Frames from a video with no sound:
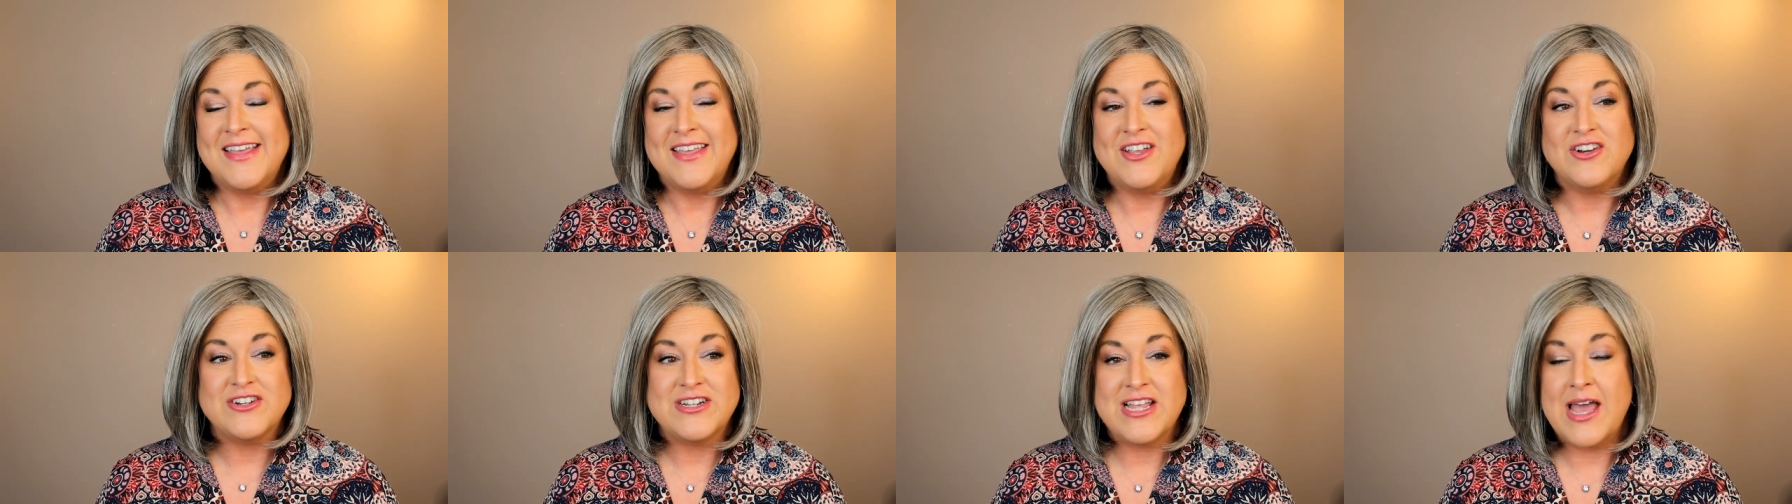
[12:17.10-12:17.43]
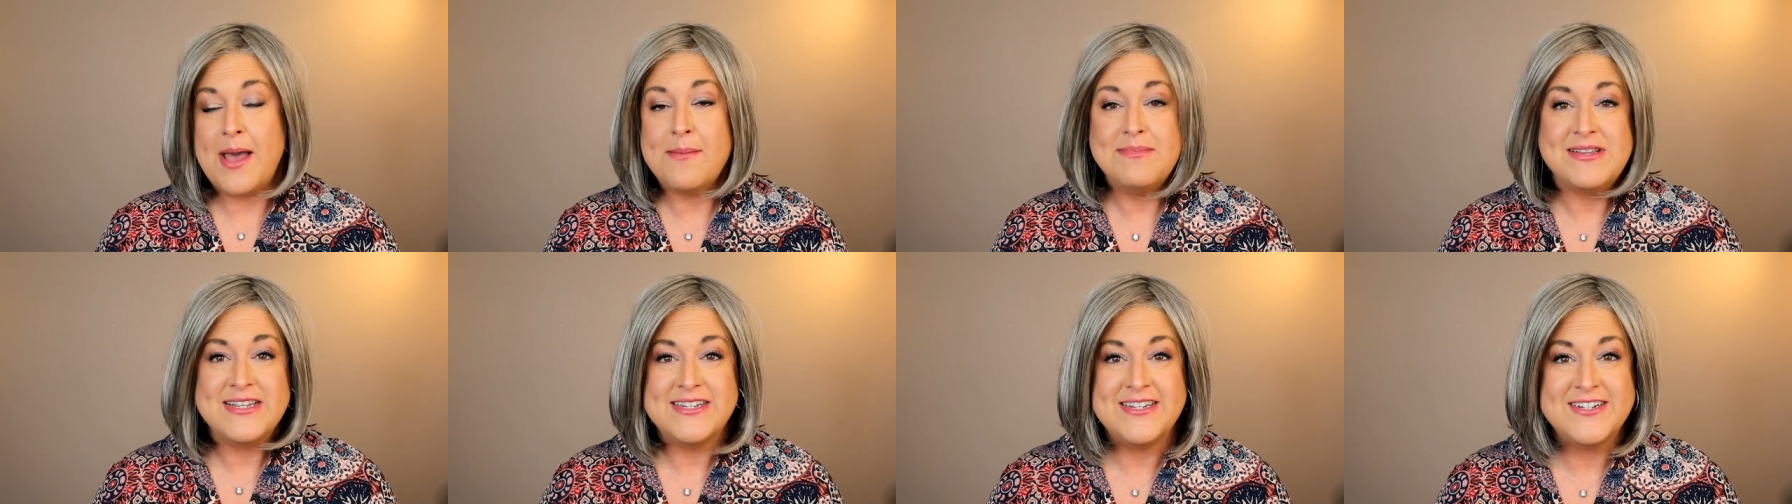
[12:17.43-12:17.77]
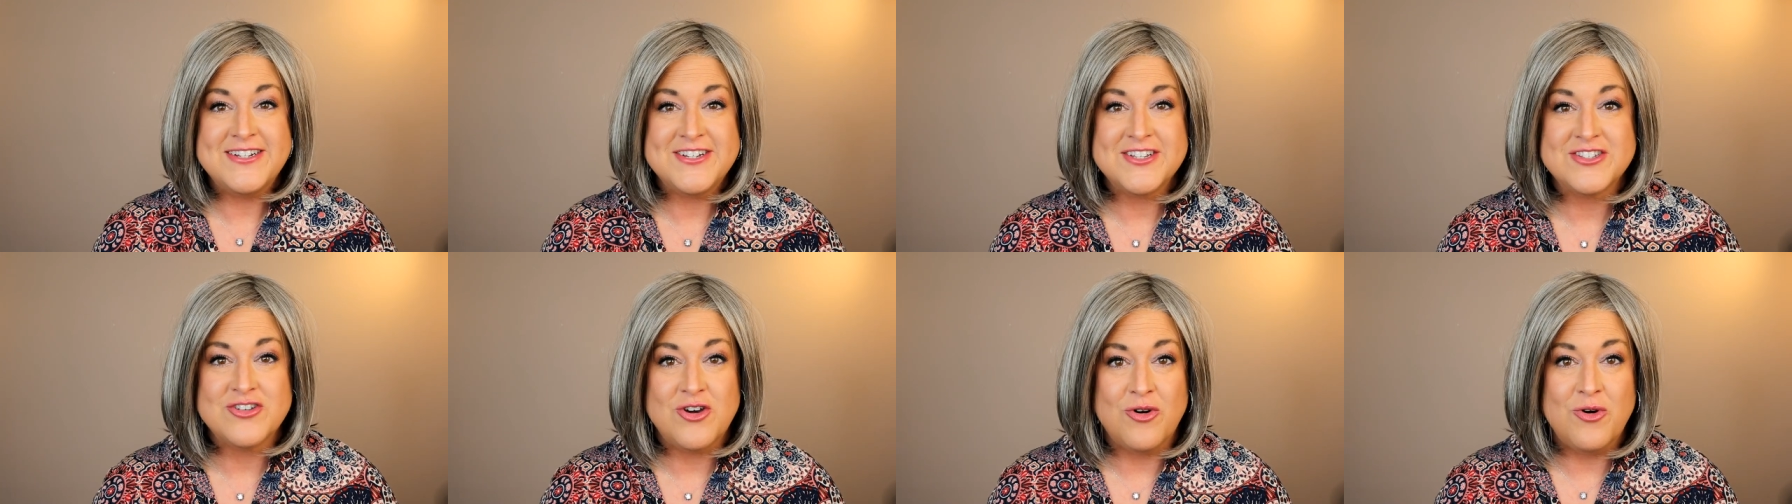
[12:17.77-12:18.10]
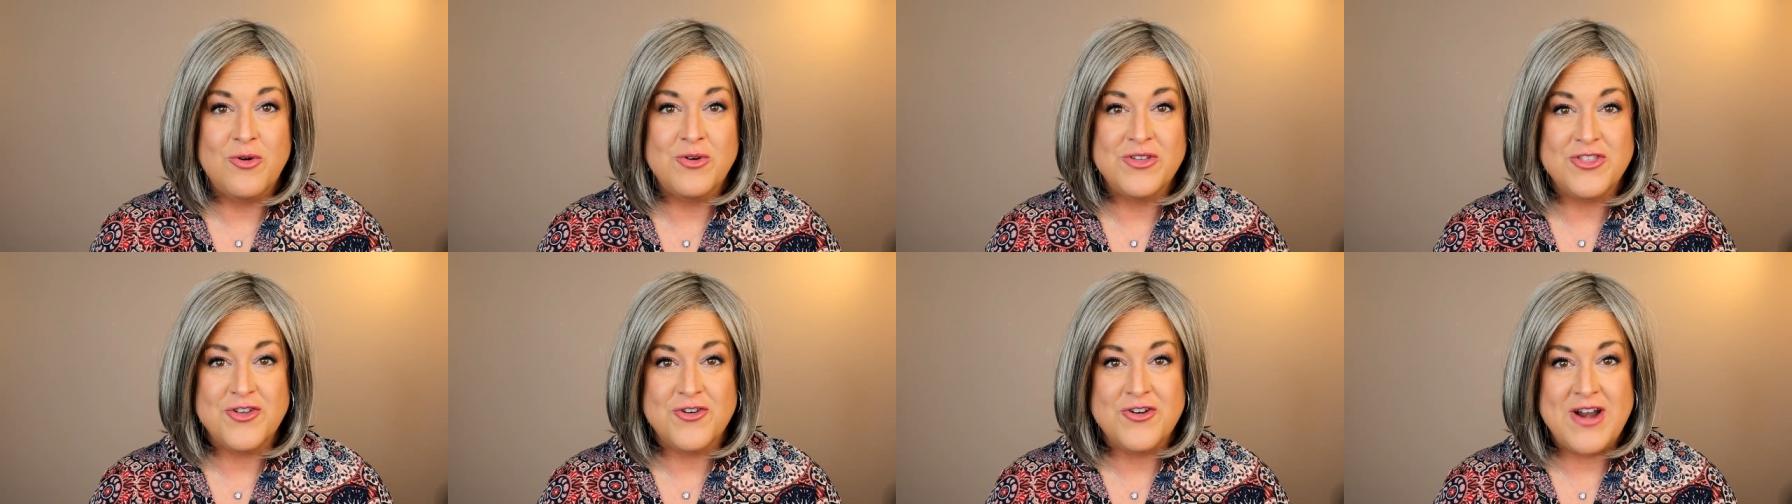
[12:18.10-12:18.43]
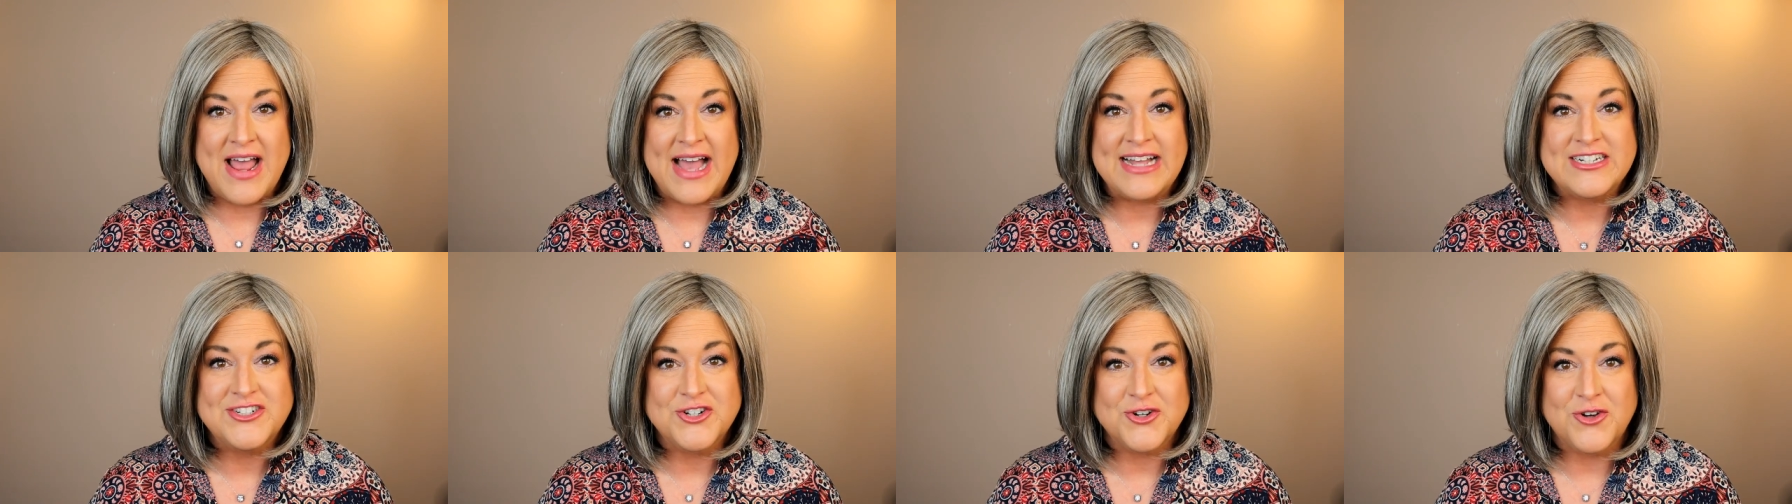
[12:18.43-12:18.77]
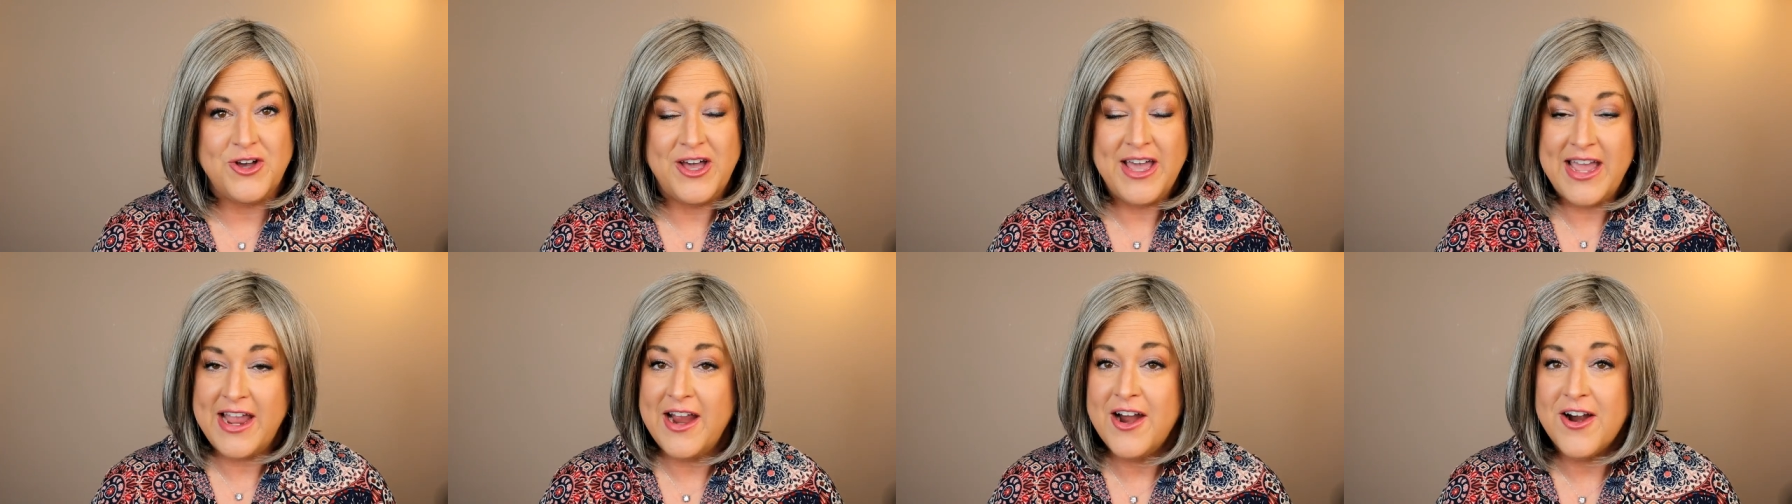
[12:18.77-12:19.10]
you're tempted to just go with your
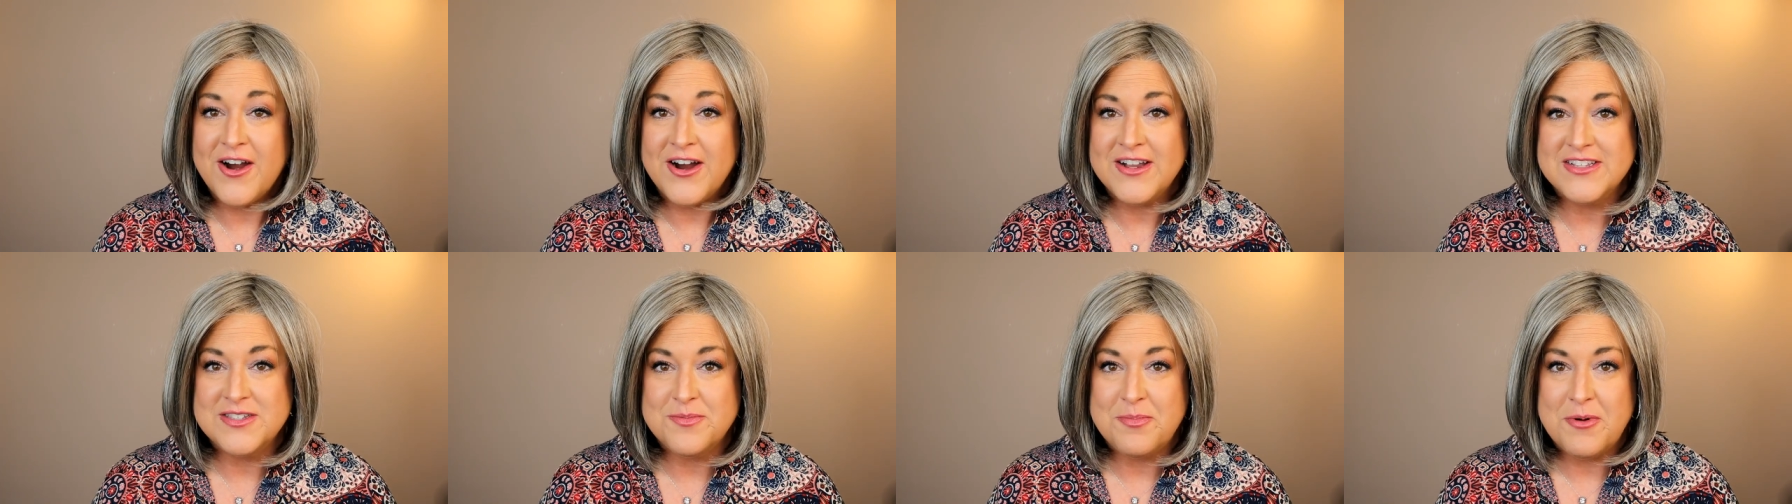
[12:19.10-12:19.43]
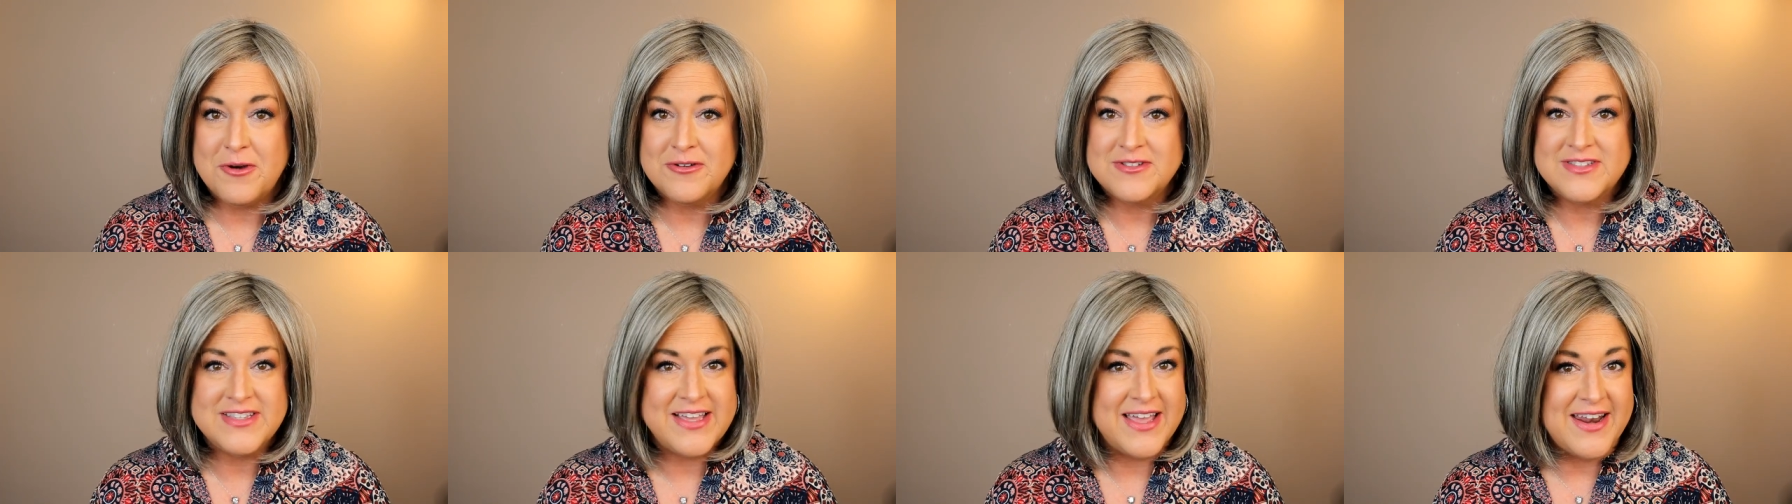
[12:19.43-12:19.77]
natural hair as opposed